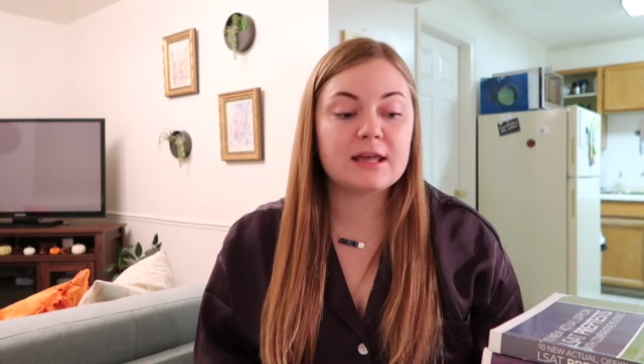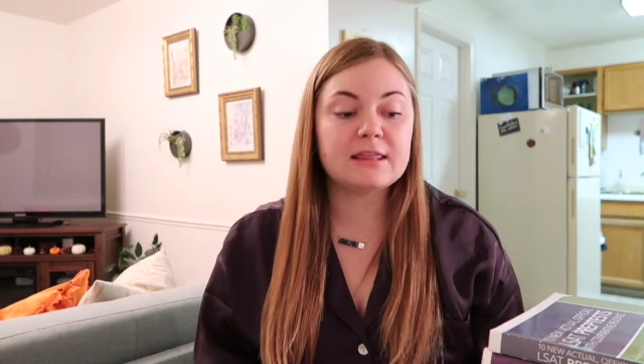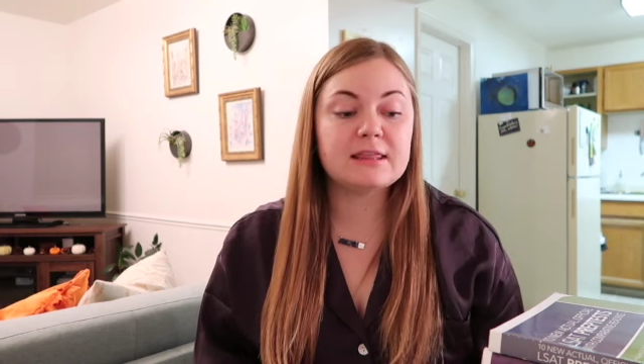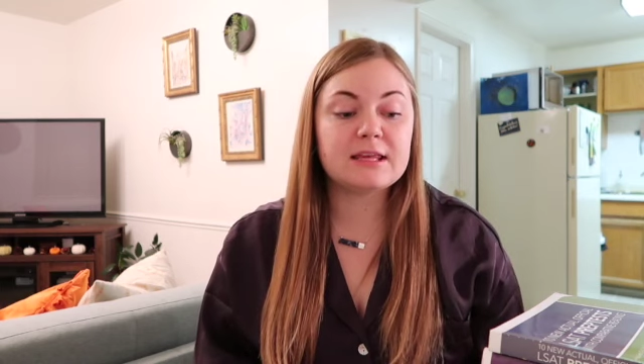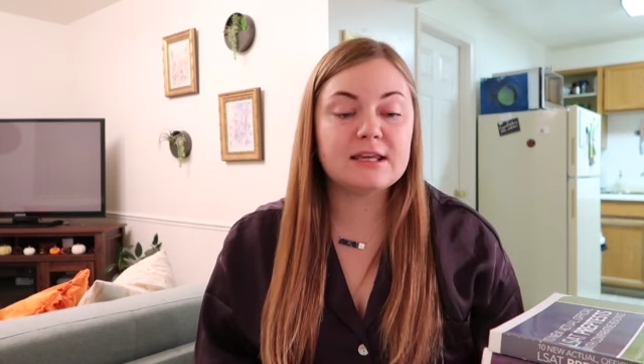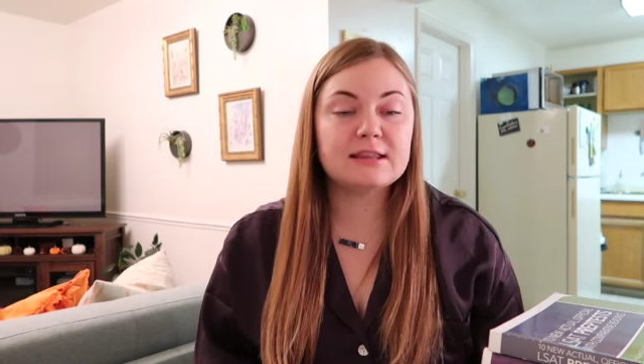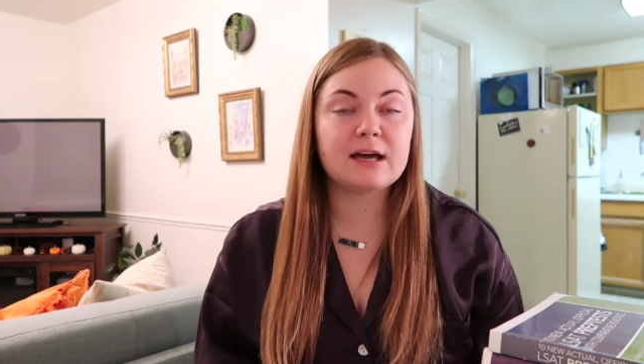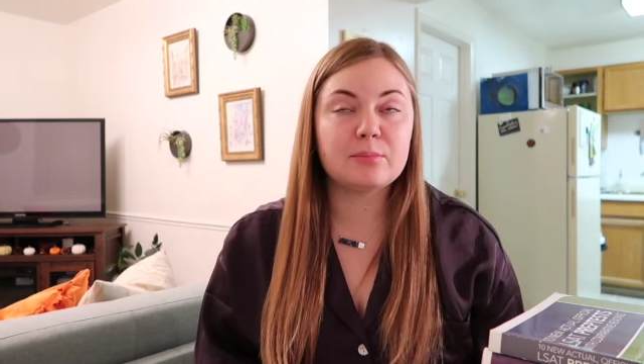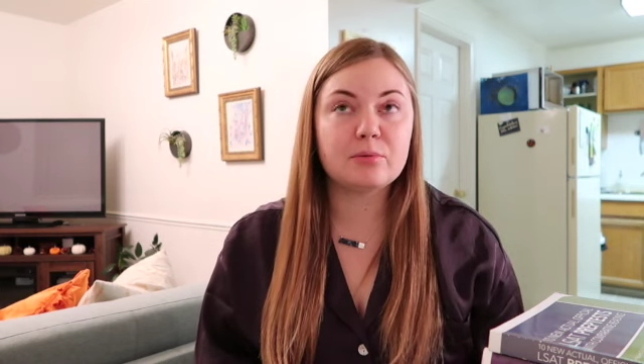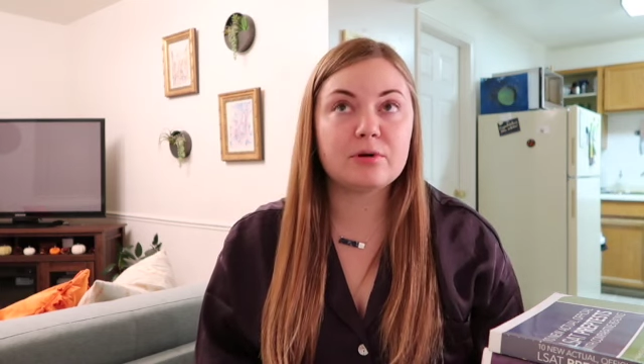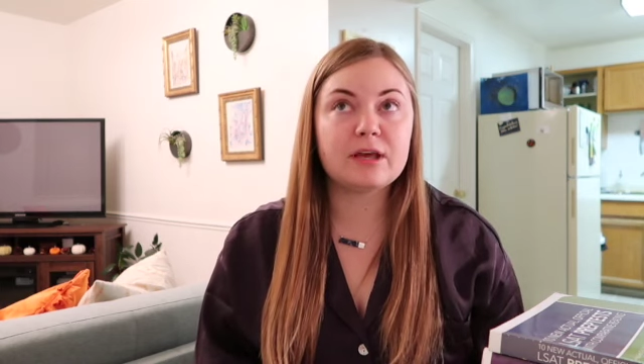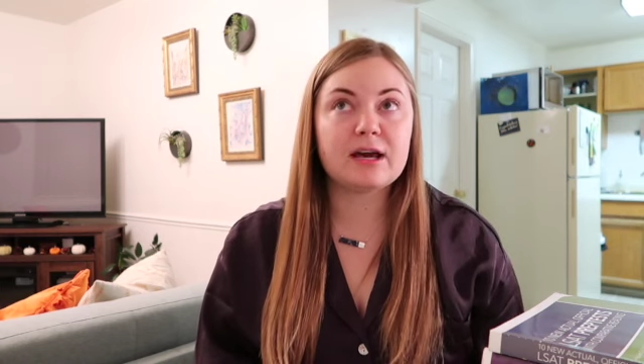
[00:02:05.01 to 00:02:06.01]
I think at
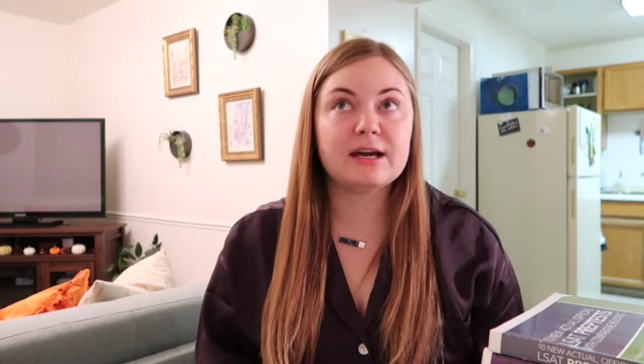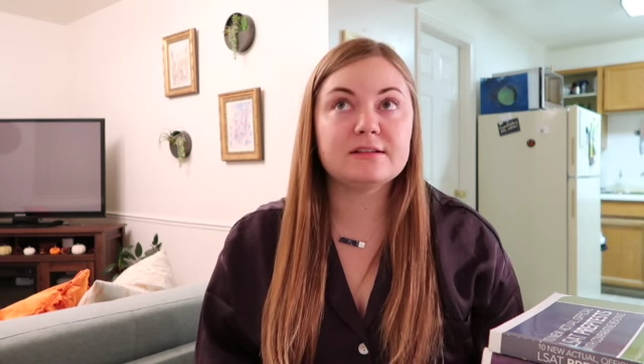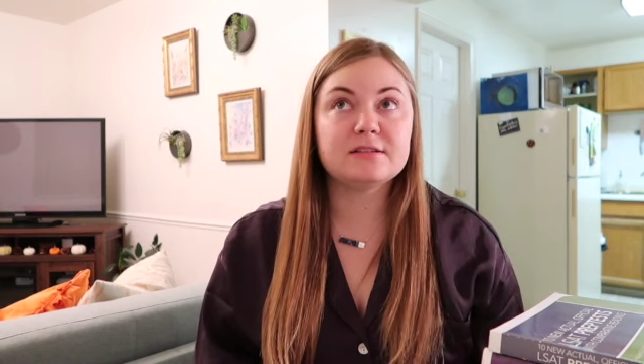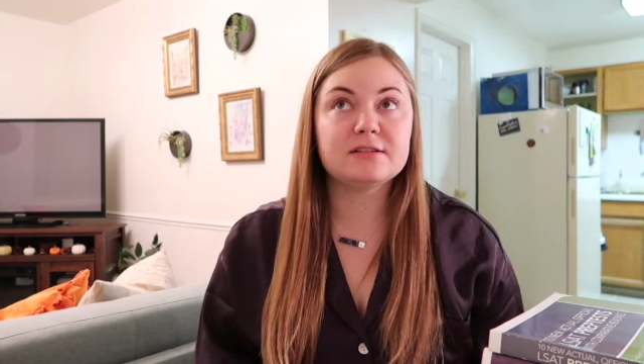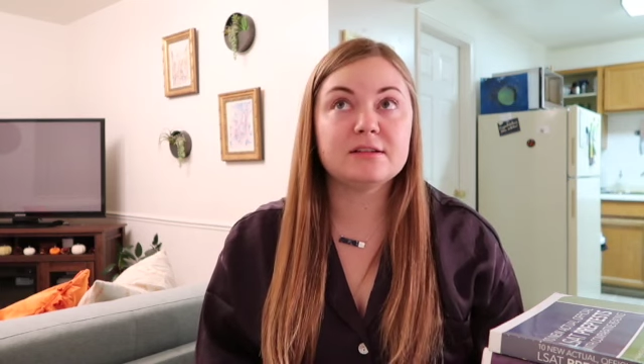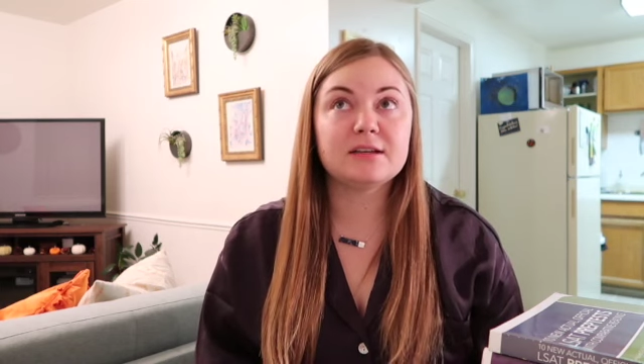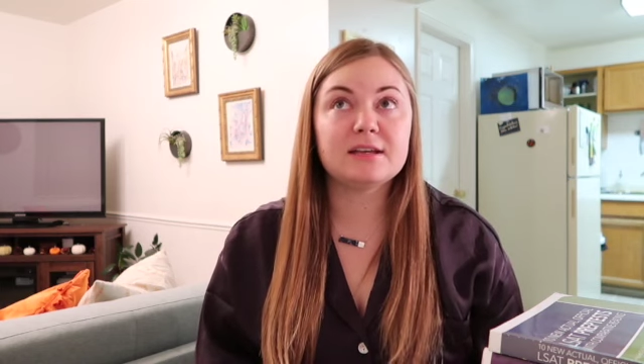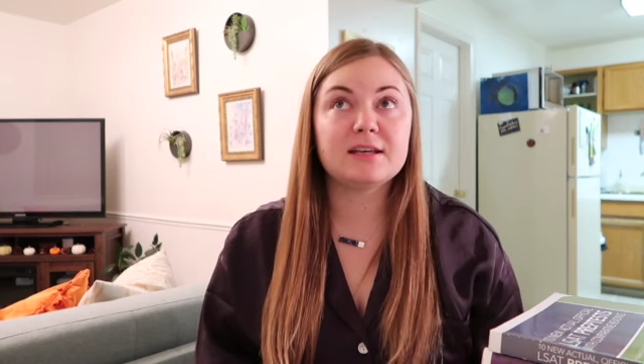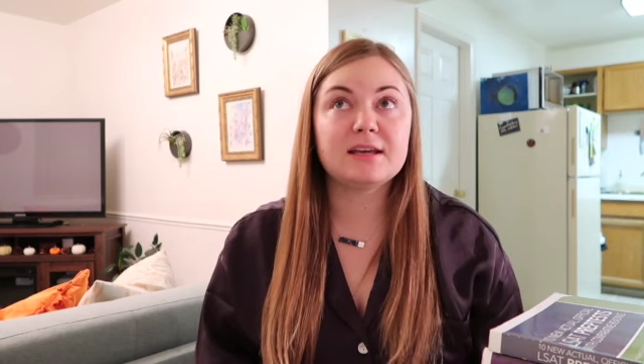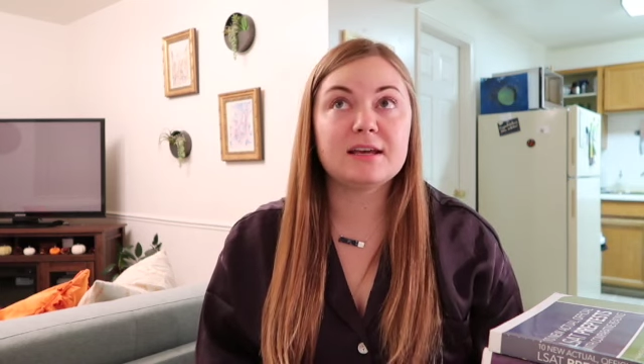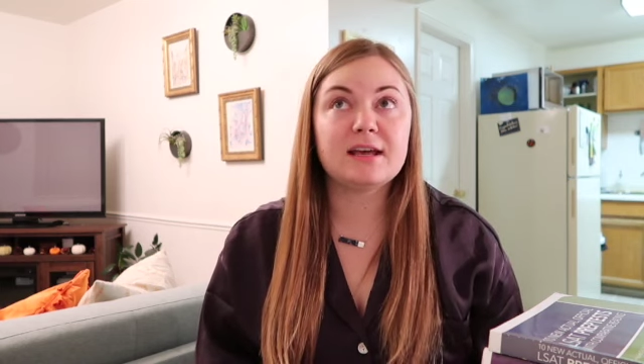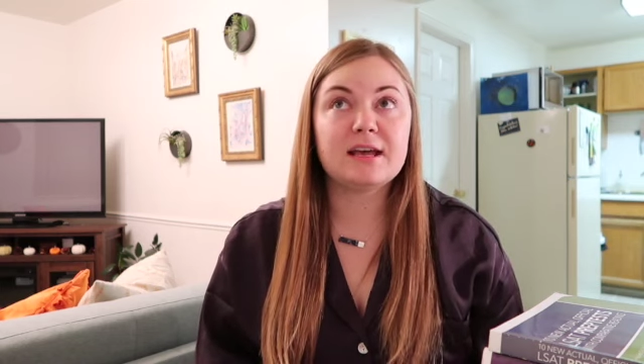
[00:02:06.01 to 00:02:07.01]
that point I took
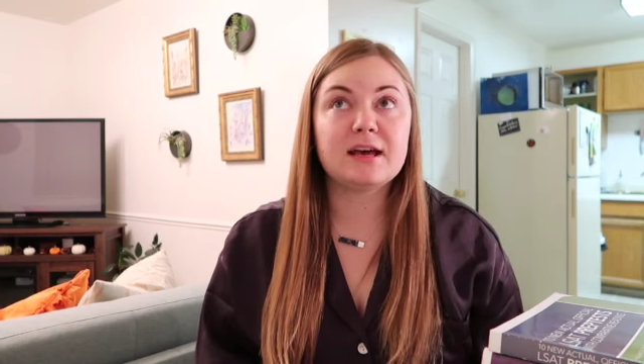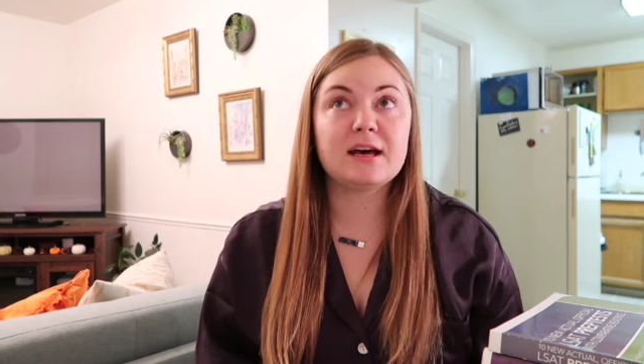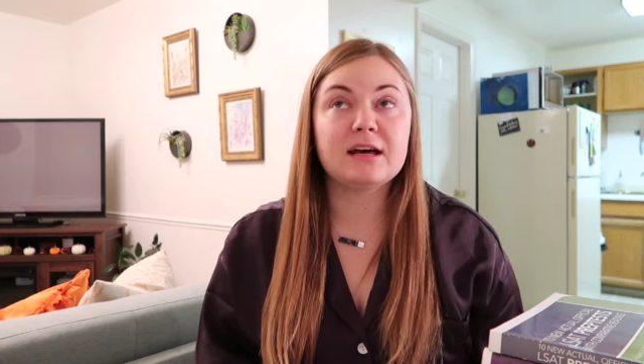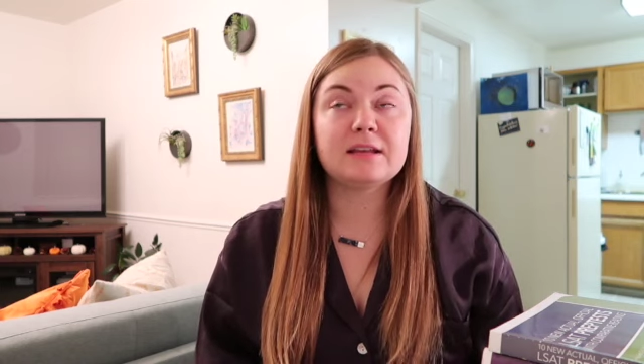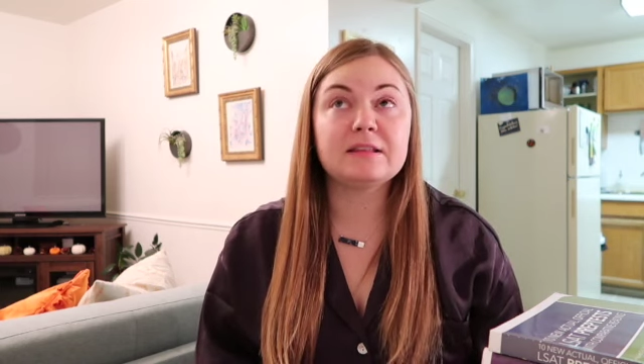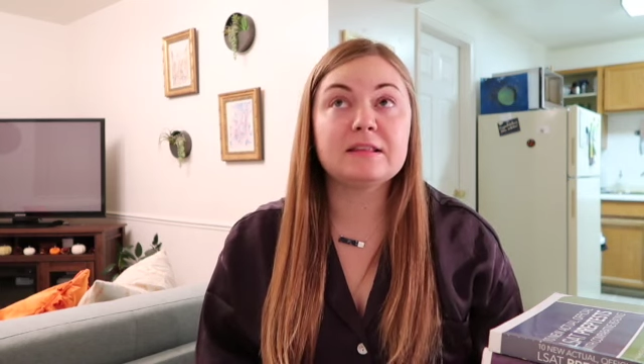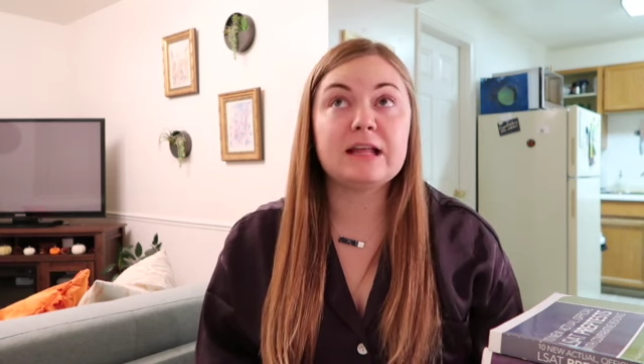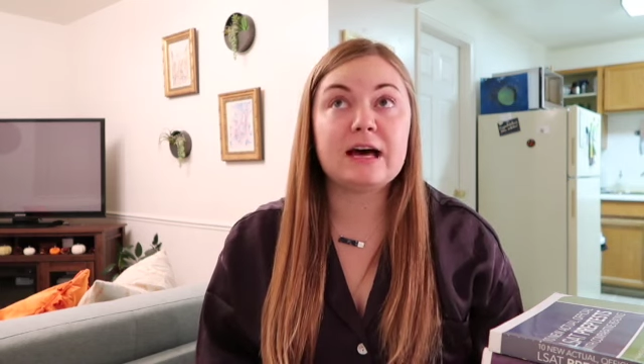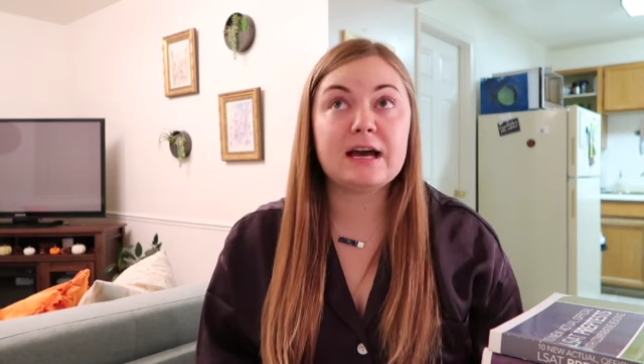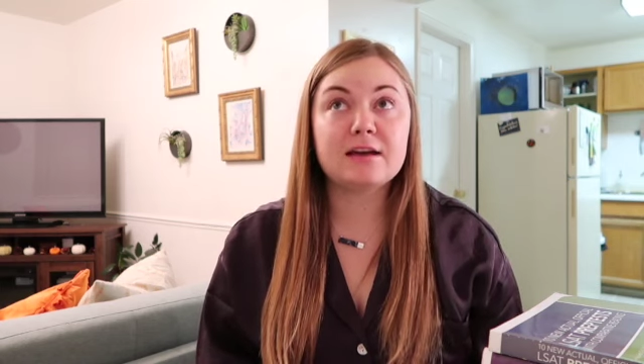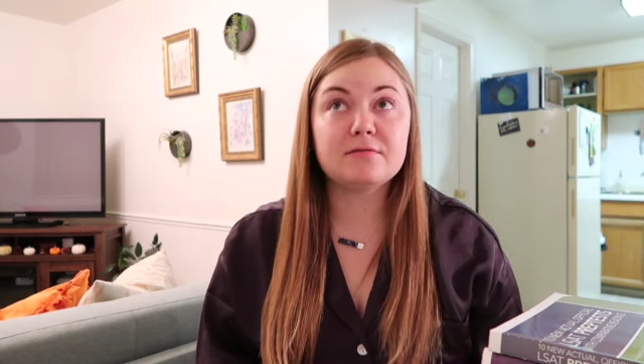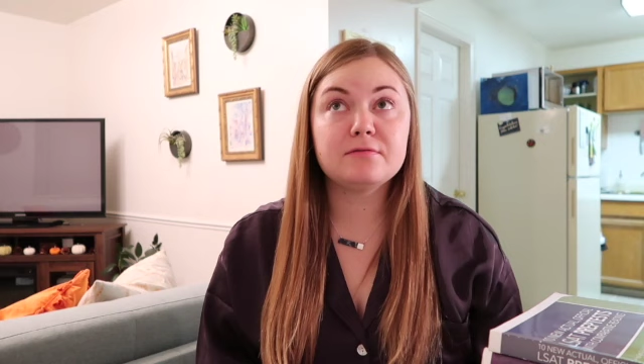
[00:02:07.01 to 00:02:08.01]
a
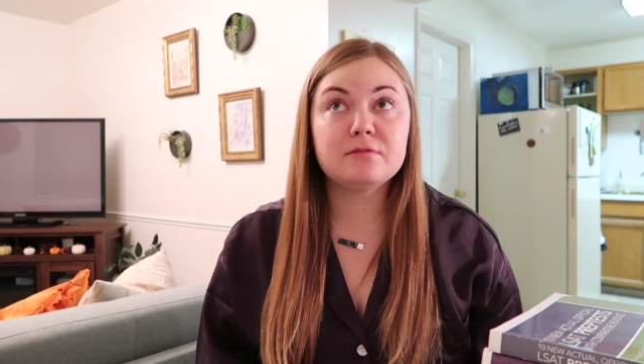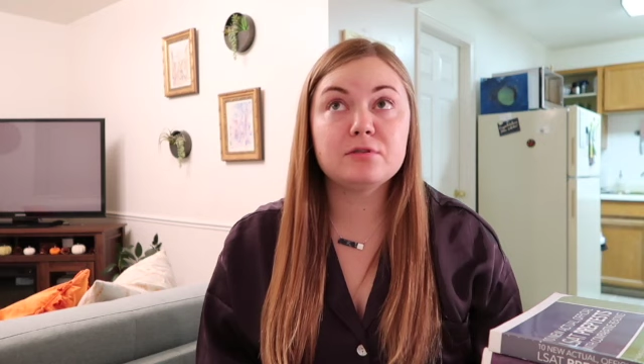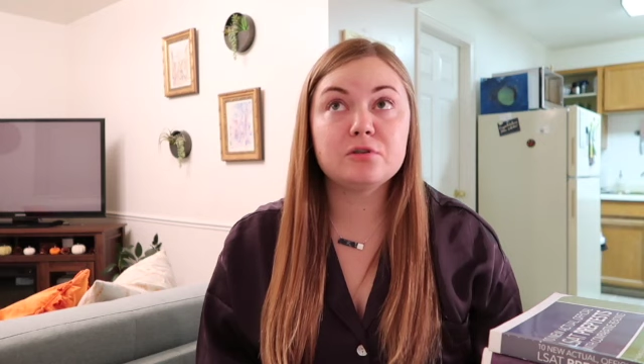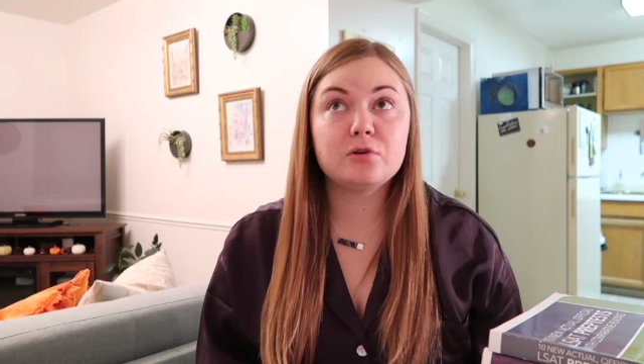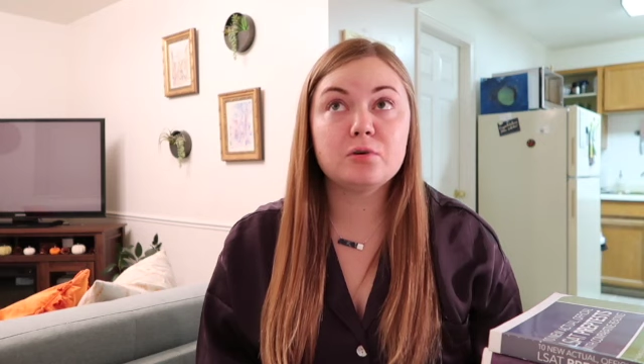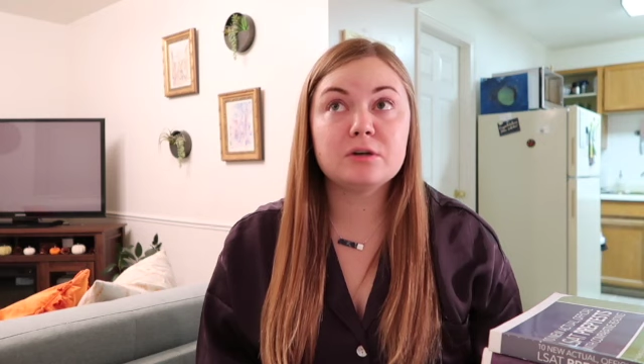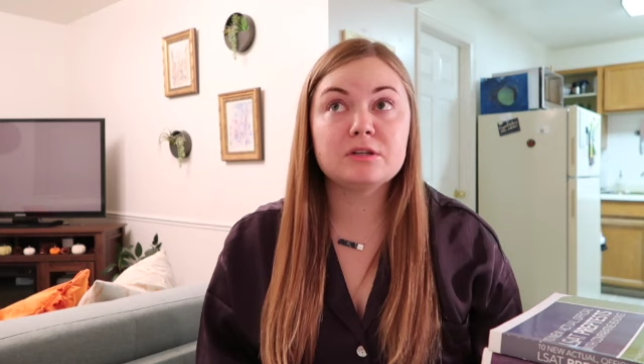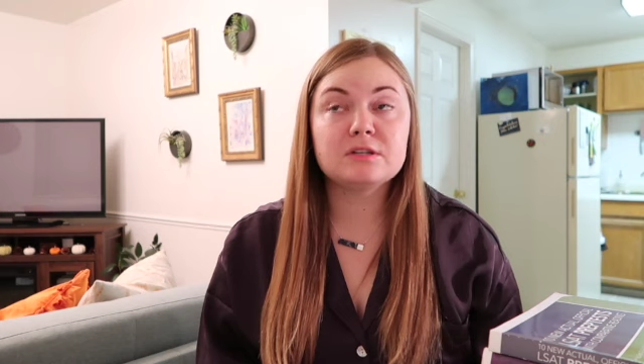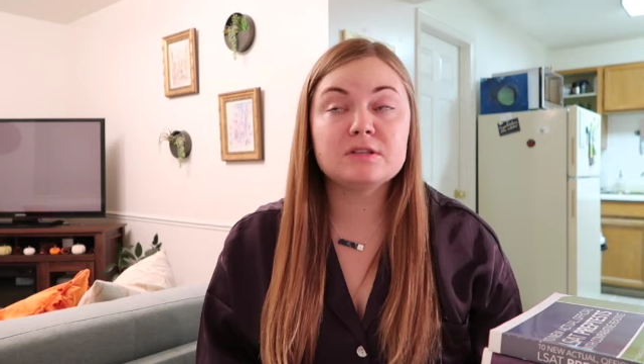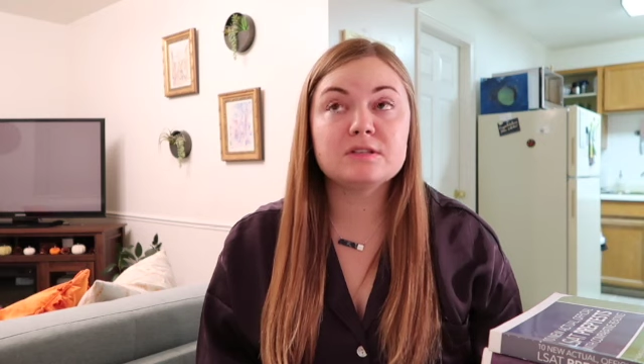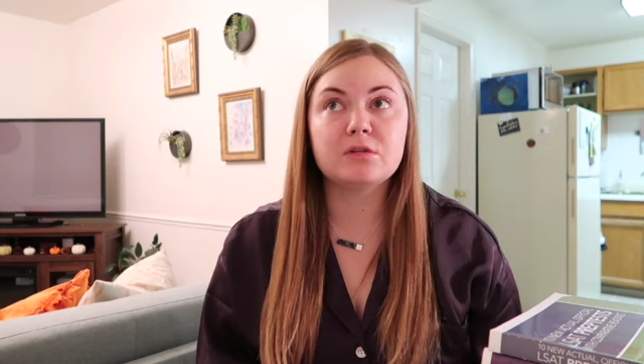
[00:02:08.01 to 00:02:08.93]
live course.